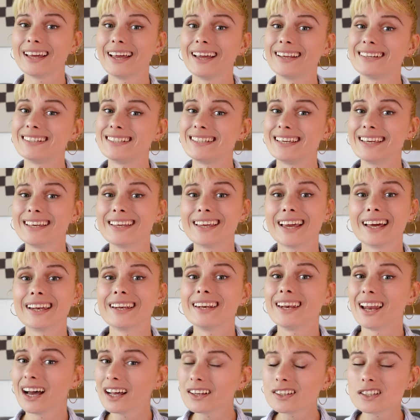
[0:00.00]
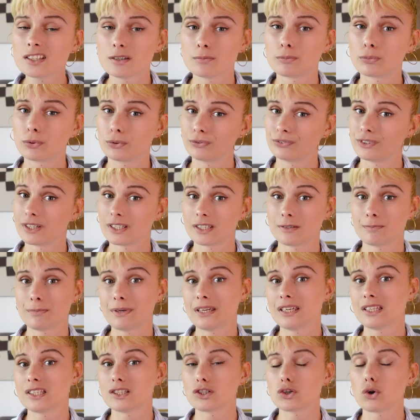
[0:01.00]
and they cannot improve the
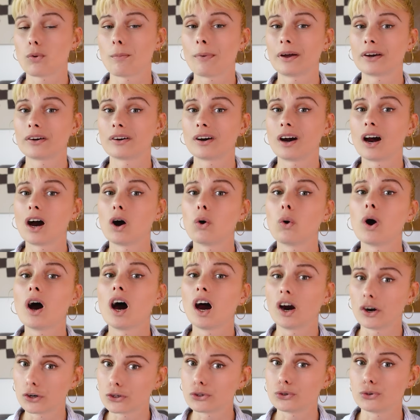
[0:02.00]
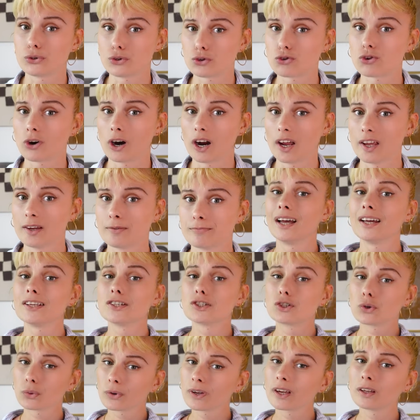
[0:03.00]
space no matter how hard you try. And
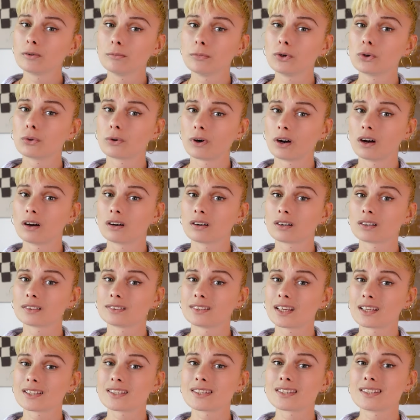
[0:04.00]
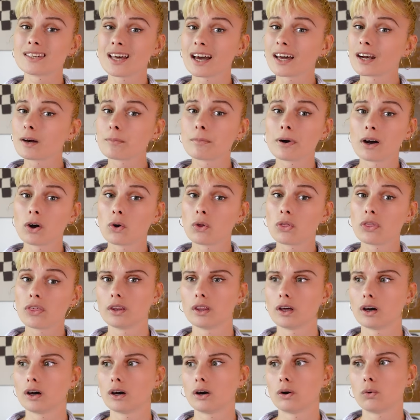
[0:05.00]
don't get me wrong, that's not about
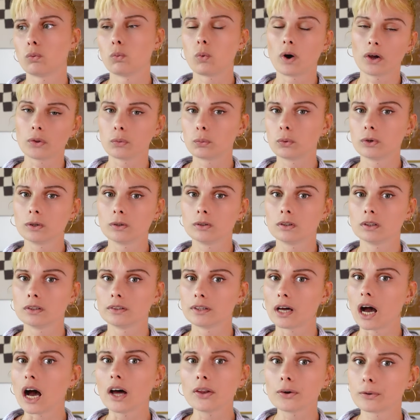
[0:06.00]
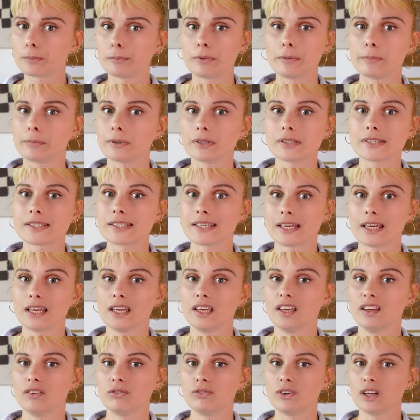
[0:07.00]
the what will other people say
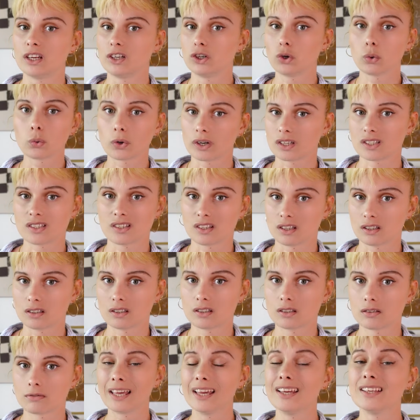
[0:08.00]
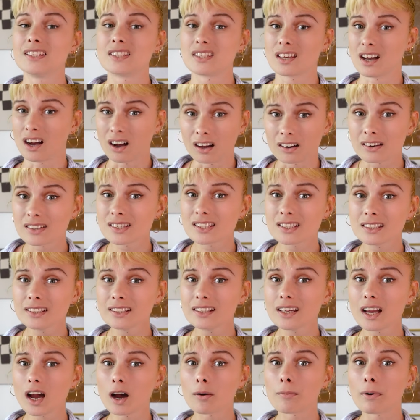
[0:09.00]
if they notice it. It's
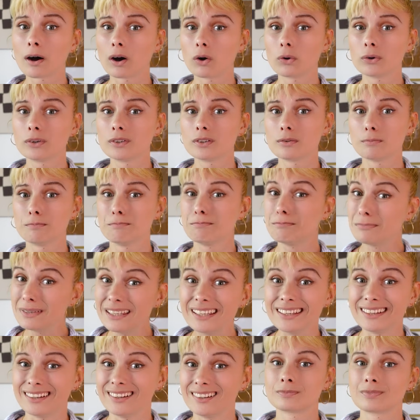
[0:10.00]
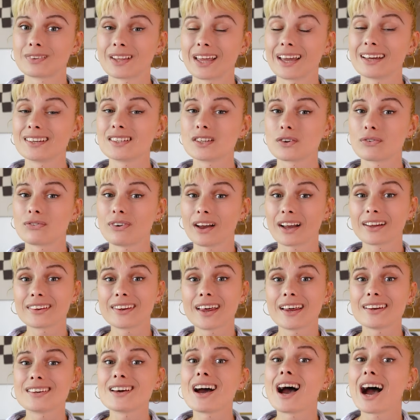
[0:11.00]
honestly about me and the fact
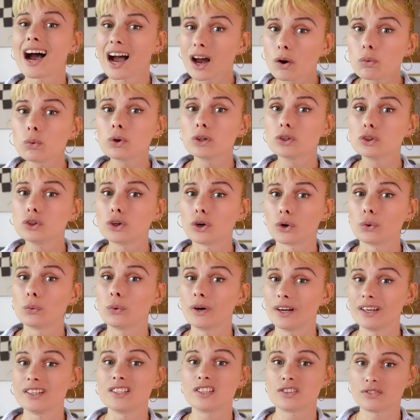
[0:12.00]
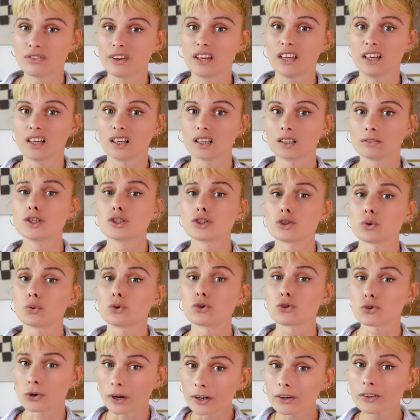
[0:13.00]
that I will know it's fake. So
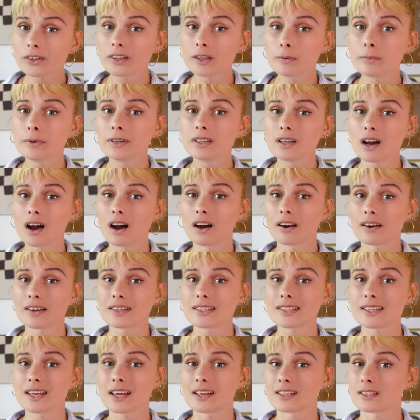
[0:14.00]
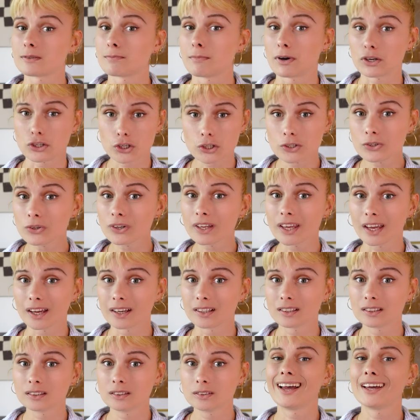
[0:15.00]
try to keep it honest as much as you
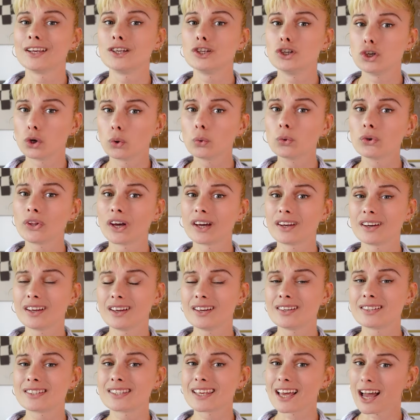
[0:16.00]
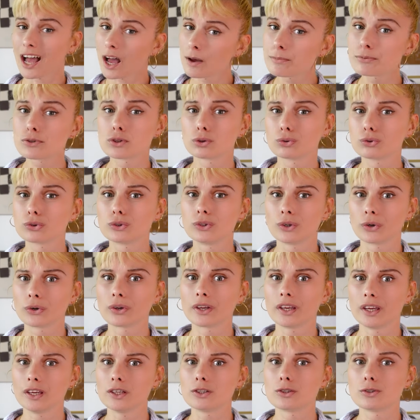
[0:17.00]
can and know that it's absolutely
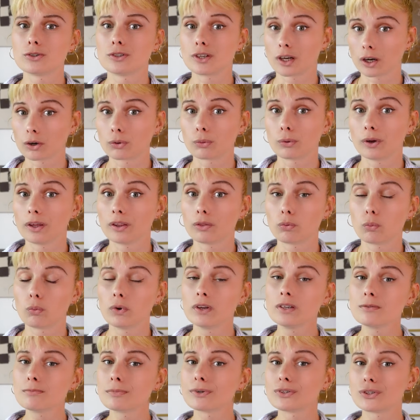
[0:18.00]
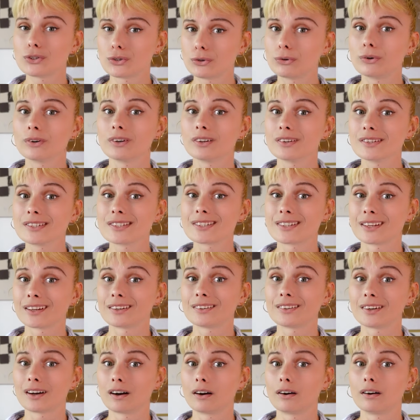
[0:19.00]
okay to decorate with materials
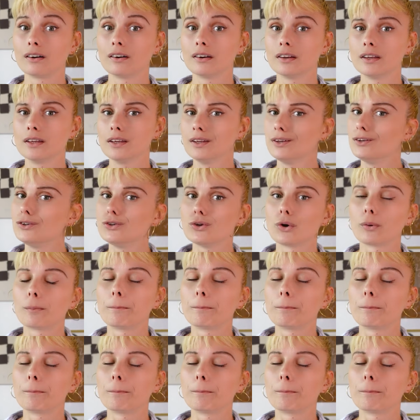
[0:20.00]
that are in your